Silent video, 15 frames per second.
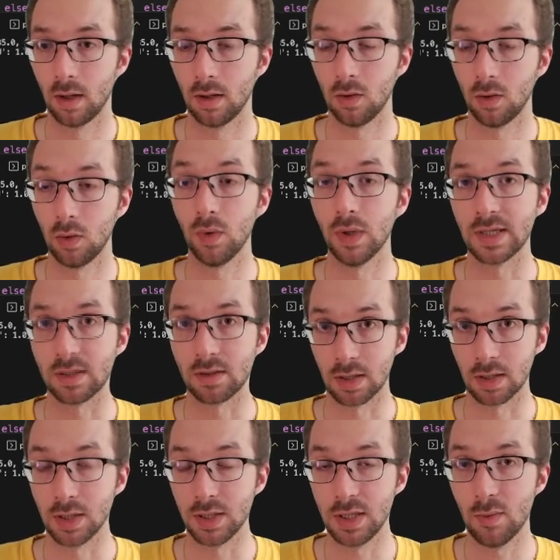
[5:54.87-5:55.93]
to the
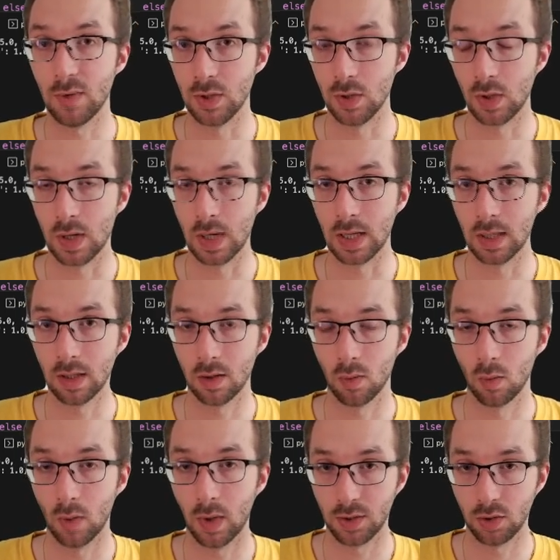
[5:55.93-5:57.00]
strategy when you create it
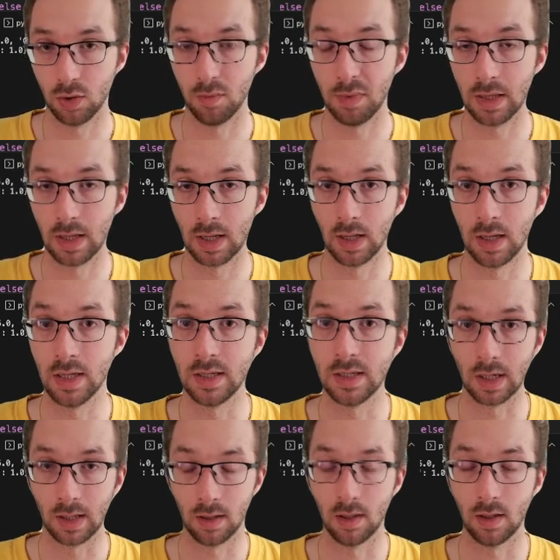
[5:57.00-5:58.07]
what should be the initial
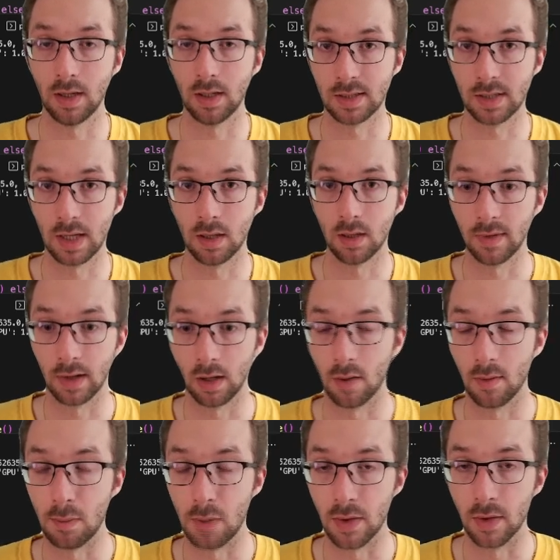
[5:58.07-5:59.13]
state of the global
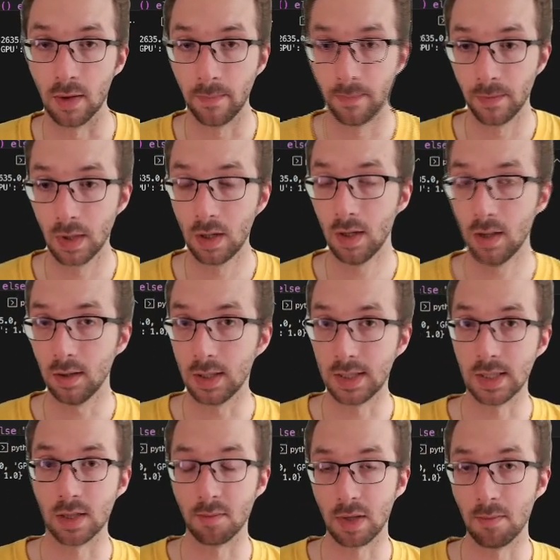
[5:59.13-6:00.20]
model. This is
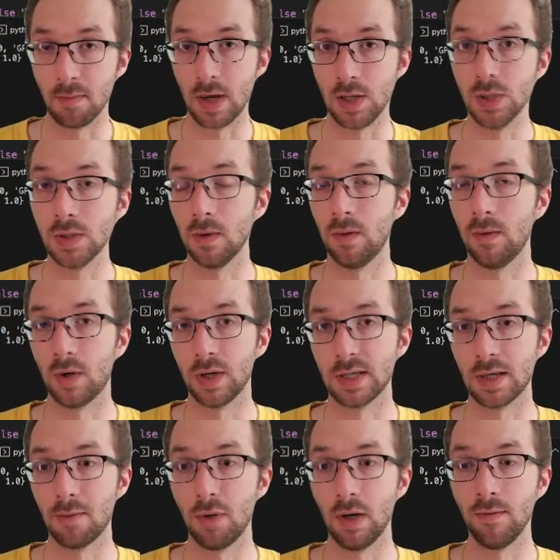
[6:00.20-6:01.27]
something very useful, for
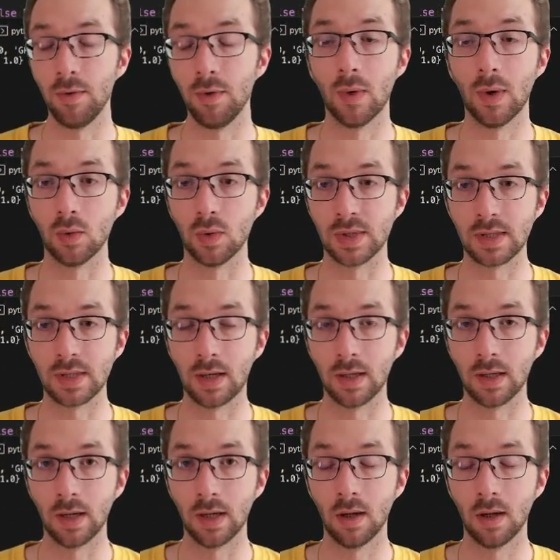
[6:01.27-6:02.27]
example, if you want to start the